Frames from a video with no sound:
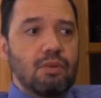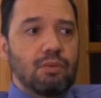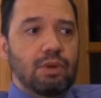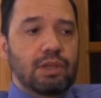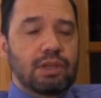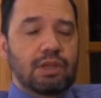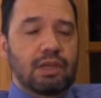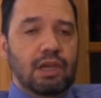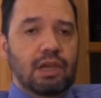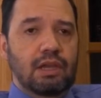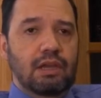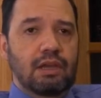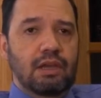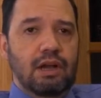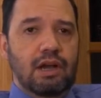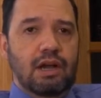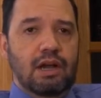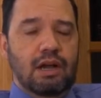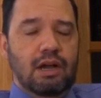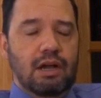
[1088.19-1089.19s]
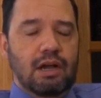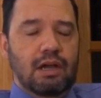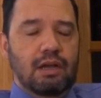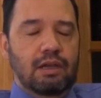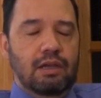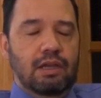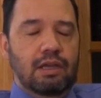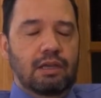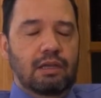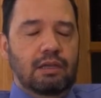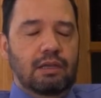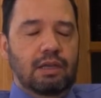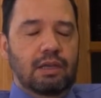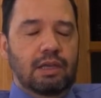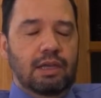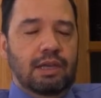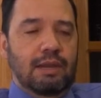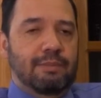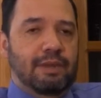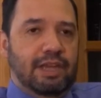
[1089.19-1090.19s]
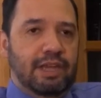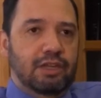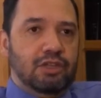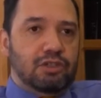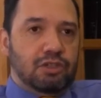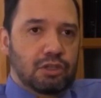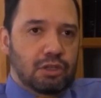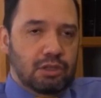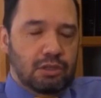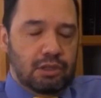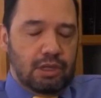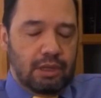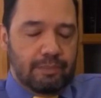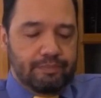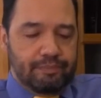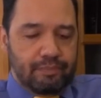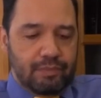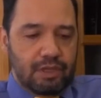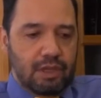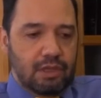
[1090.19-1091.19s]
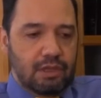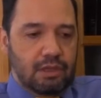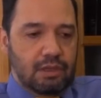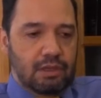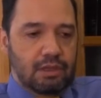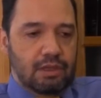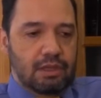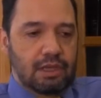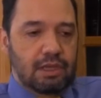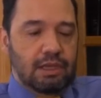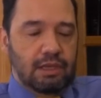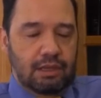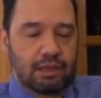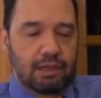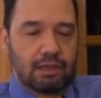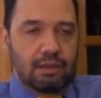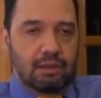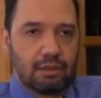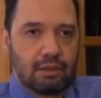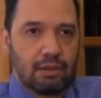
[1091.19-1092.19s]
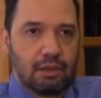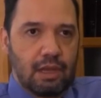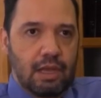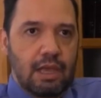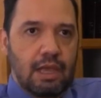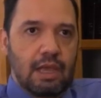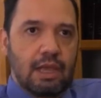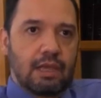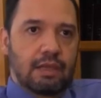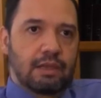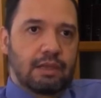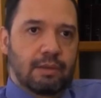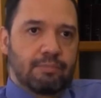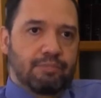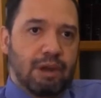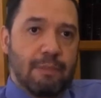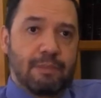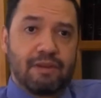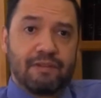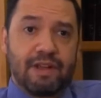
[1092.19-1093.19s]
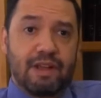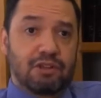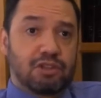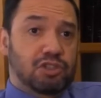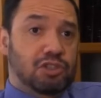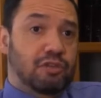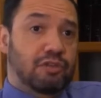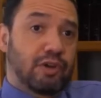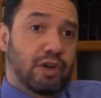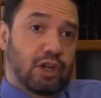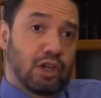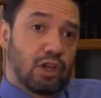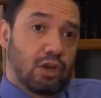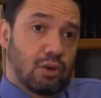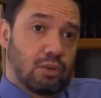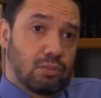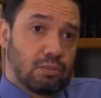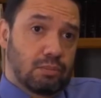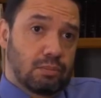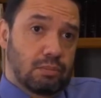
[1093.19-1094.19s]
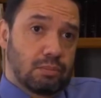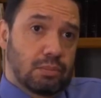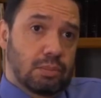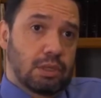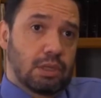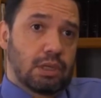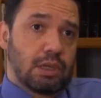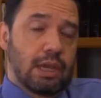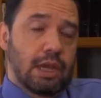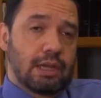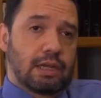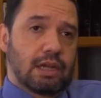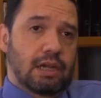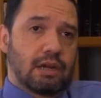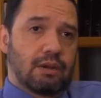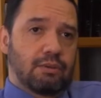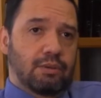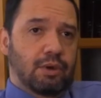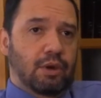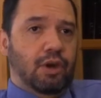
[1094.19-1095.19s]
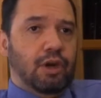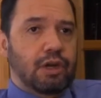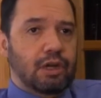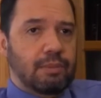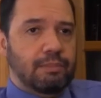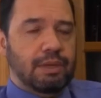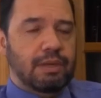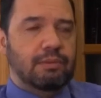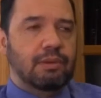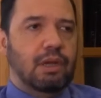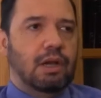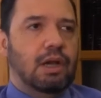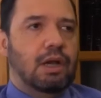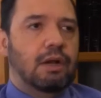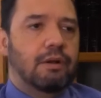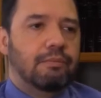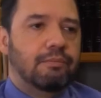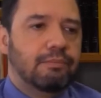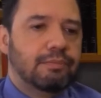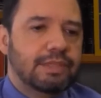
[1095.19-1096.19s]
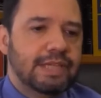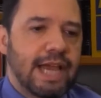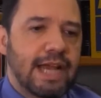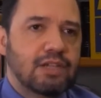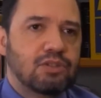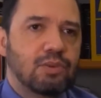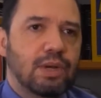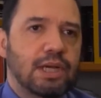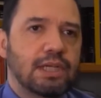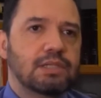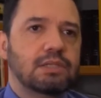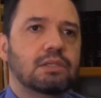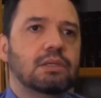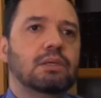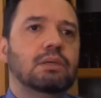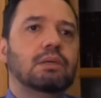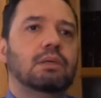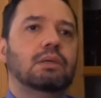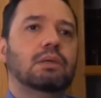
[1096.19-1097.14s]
with the uh, economic intern, um, the the property value is still very low, and uh, we were hurt a bit uh, tax-wise.